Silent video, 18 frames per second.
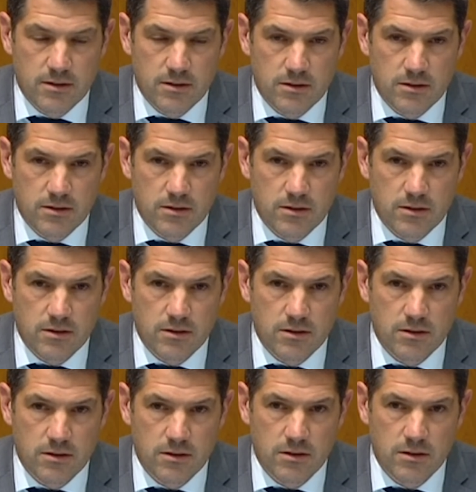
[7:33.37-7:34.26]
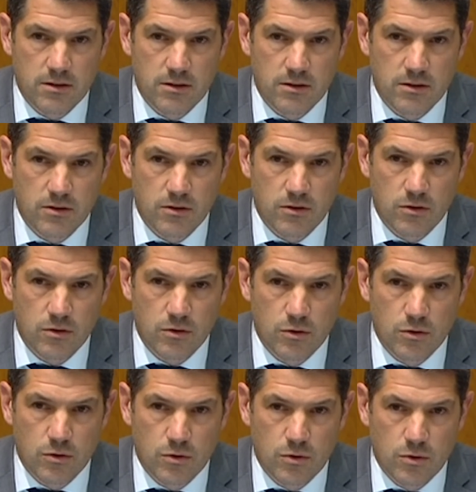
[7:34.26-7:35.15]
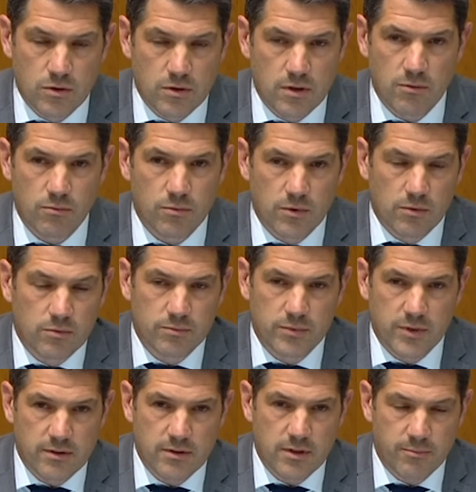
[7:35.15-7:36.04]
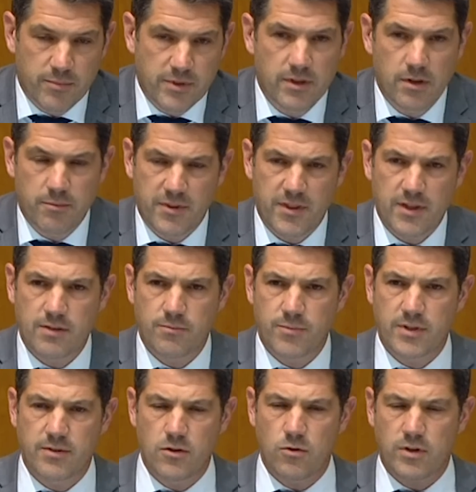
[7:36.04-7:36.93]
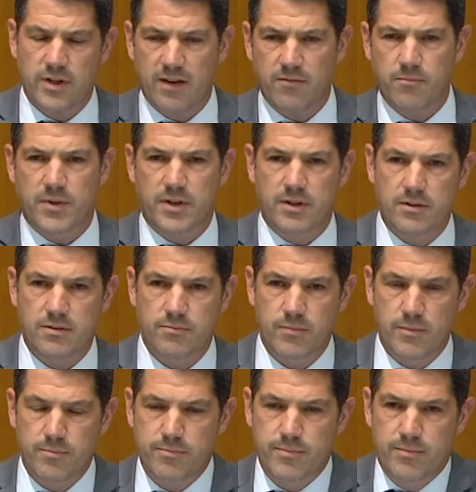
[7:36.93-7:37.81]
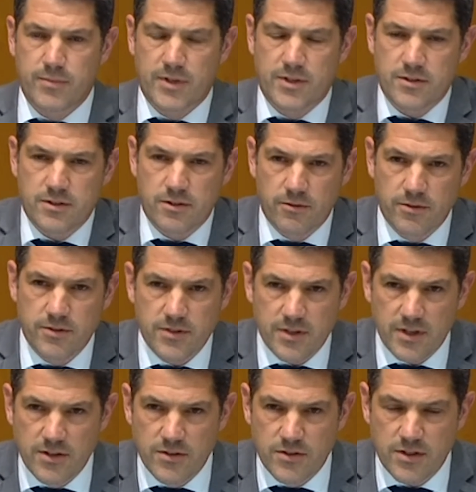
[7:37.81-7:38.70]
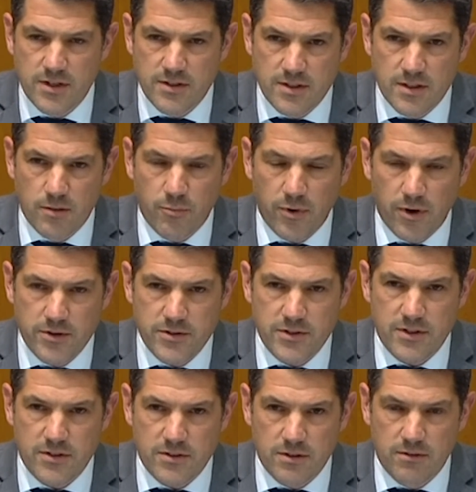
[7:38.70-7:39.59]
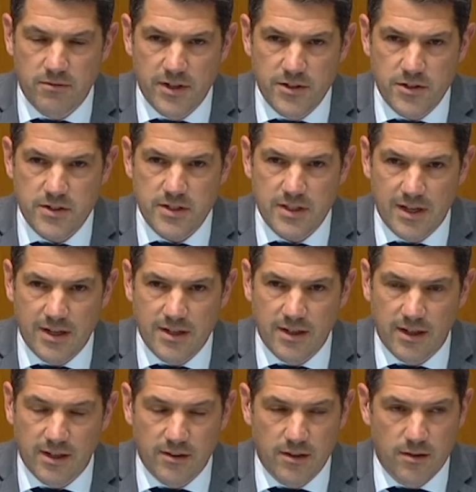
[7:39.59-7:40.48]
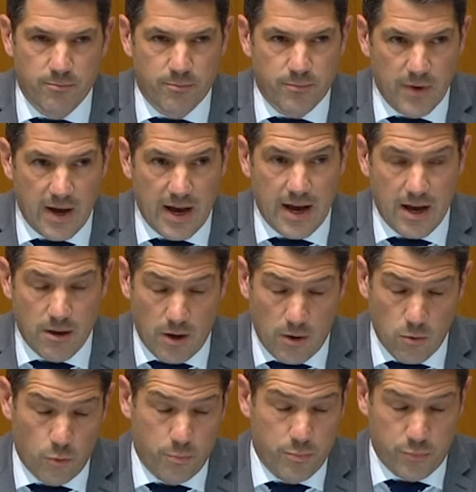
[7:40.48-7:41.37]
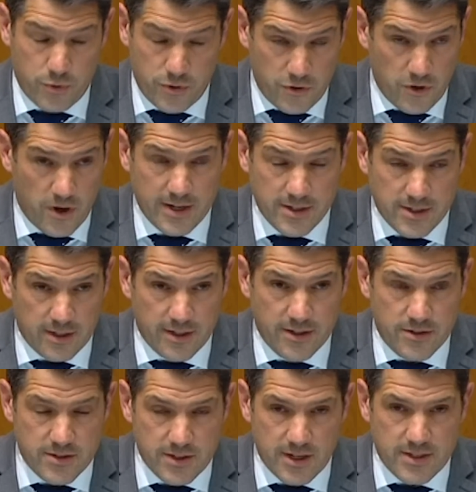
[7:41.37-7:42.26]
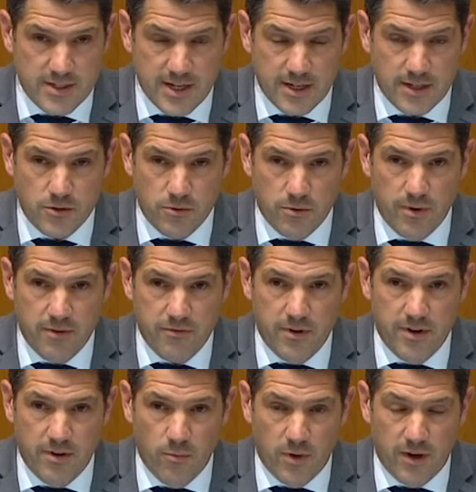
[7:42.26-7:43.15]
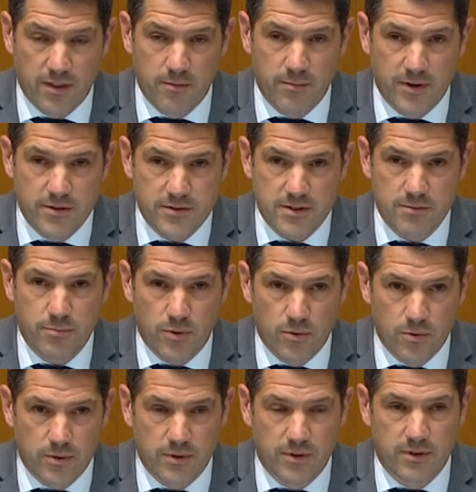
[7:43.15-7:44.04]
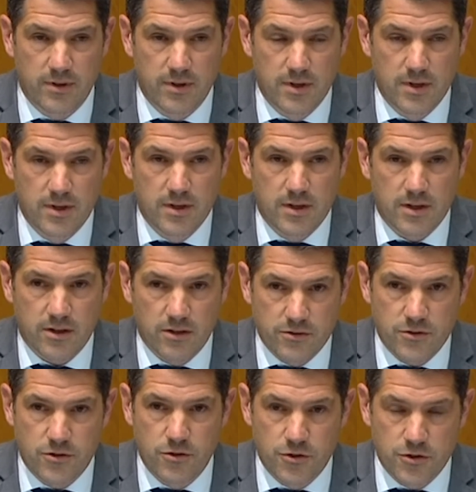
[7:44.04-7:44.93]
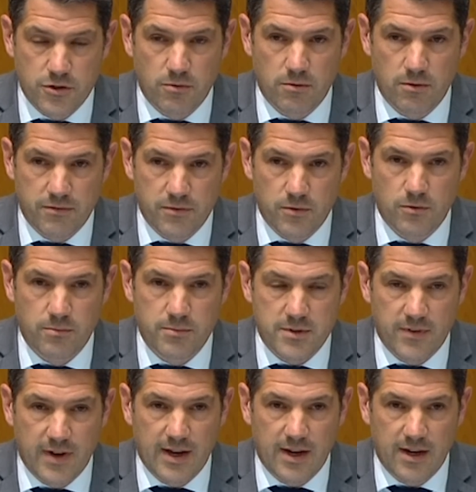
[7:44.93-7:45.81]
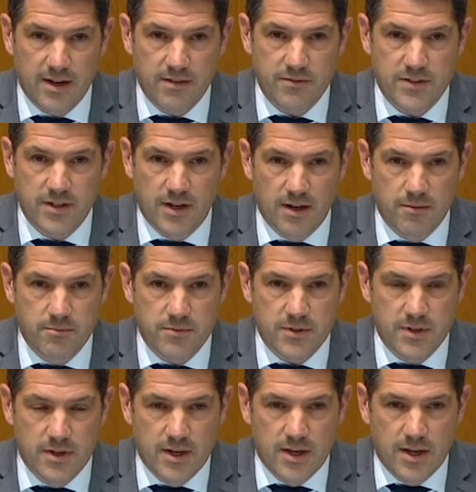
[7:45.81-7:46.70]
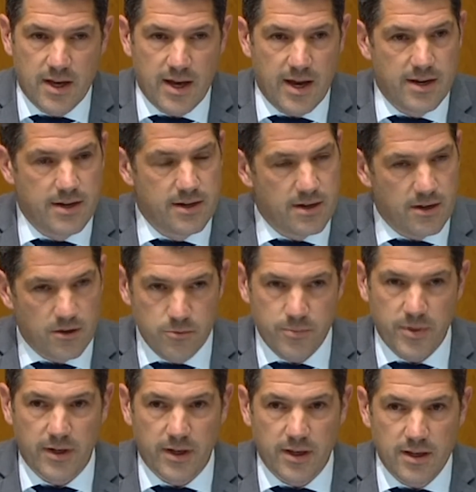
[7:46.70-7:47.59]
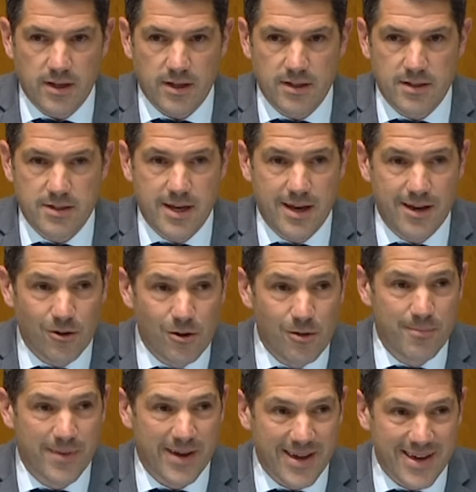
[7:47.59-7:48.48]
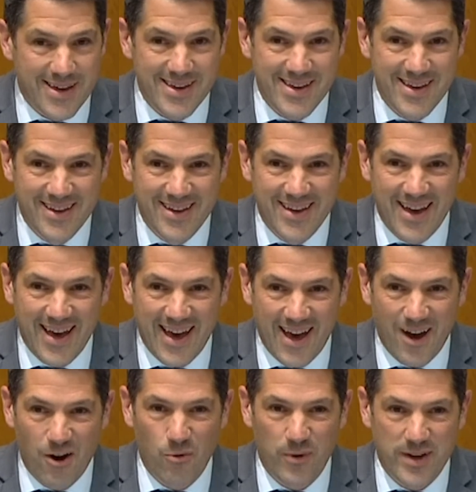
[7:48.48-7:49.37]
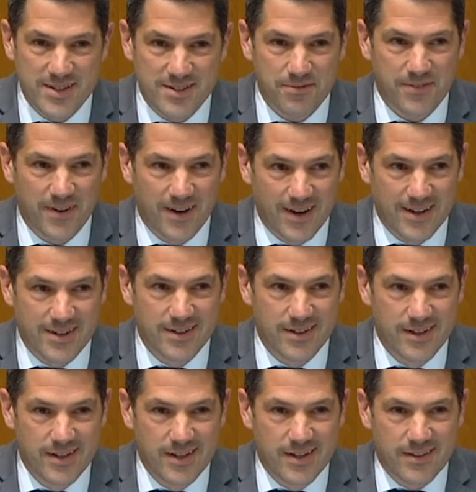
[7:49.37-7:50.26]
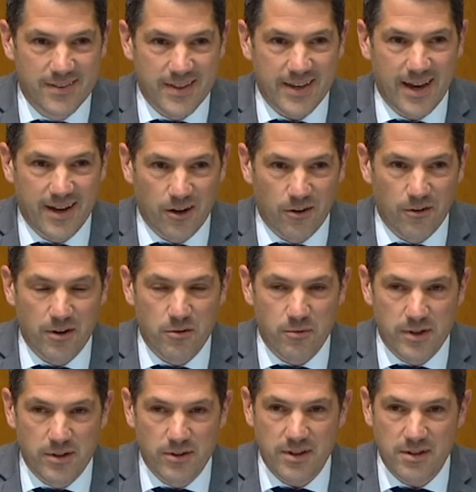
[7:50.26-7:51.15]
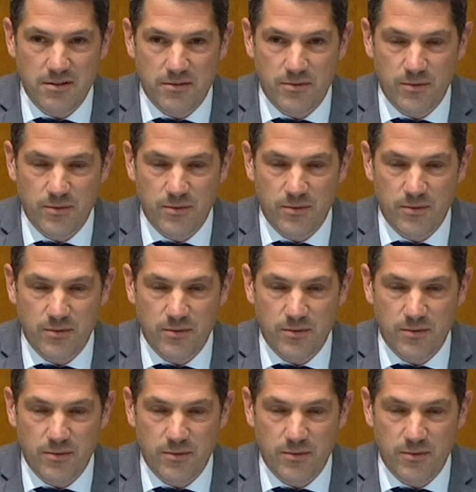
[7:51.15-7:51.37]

I think you're putting forward hypotheticals. But your government minister is in the process of legislating, or trying to legislate, taking to a referendum one of the most important constitutional reforms of our lifetimes. And nobody can tell me how we define the category we're looking for.